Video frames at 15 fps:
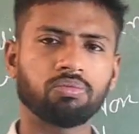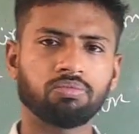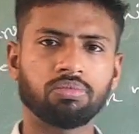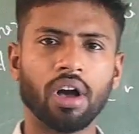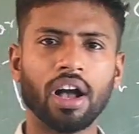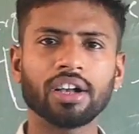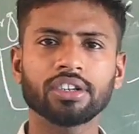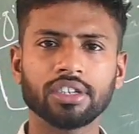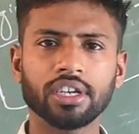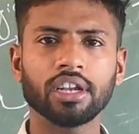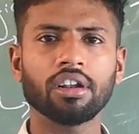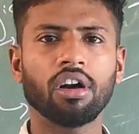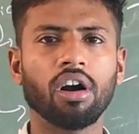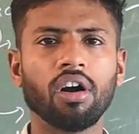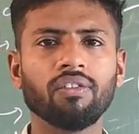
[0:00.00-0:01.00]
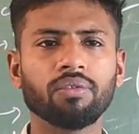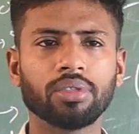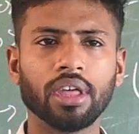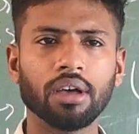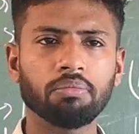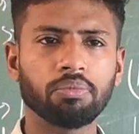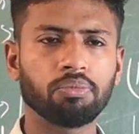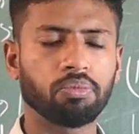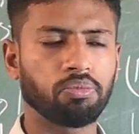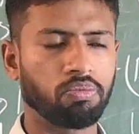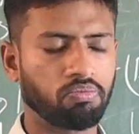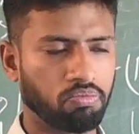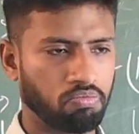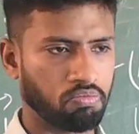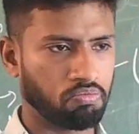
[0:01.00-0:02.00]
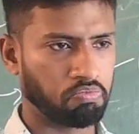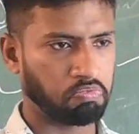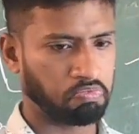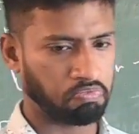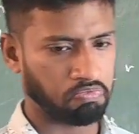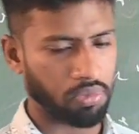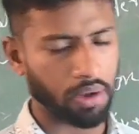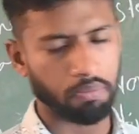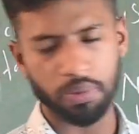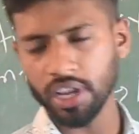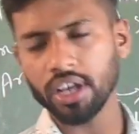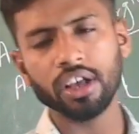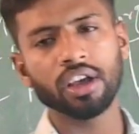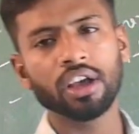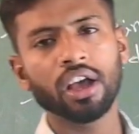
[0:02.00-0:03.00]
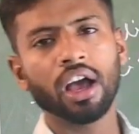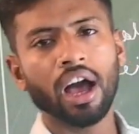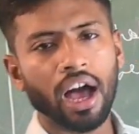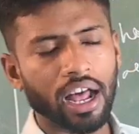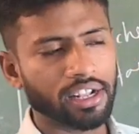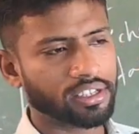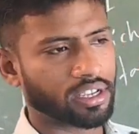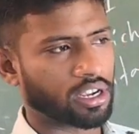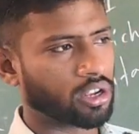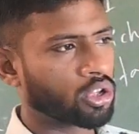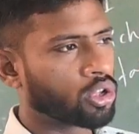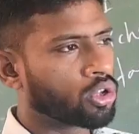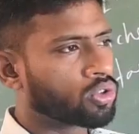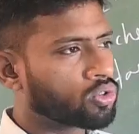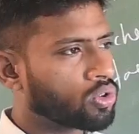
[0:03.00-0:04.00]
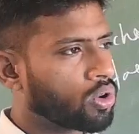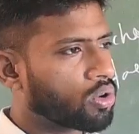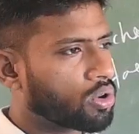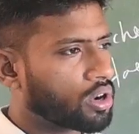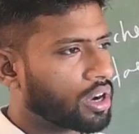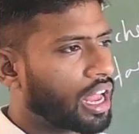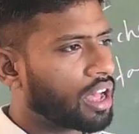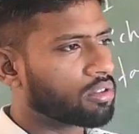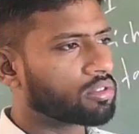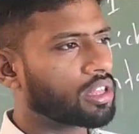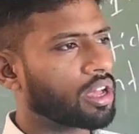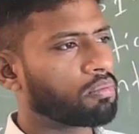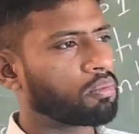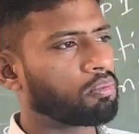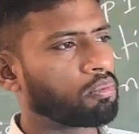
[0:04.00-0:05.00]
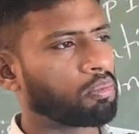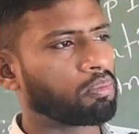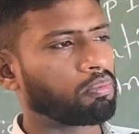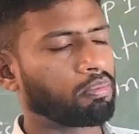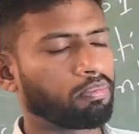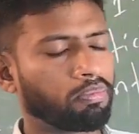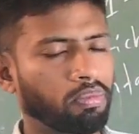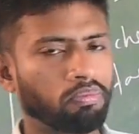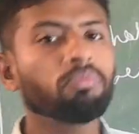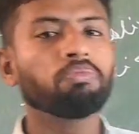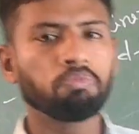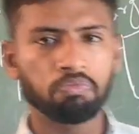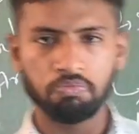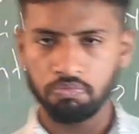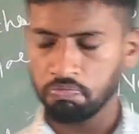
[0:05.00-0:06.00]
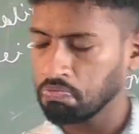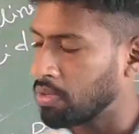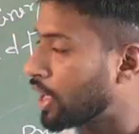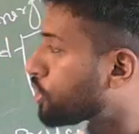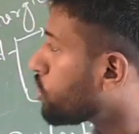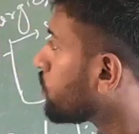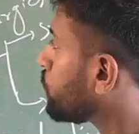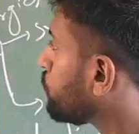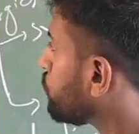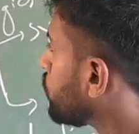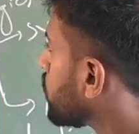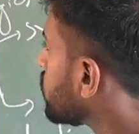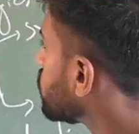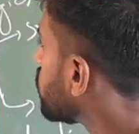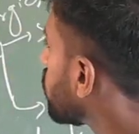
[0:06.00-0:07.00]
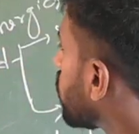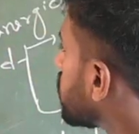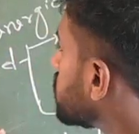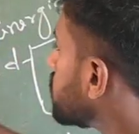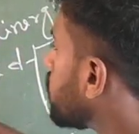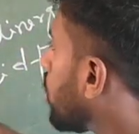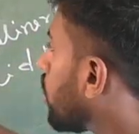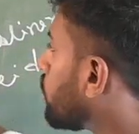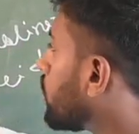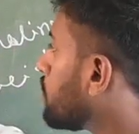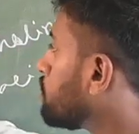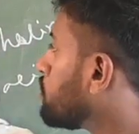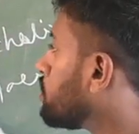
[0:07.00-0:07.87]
function of the peptic ulcer. So now the pathophysiology of the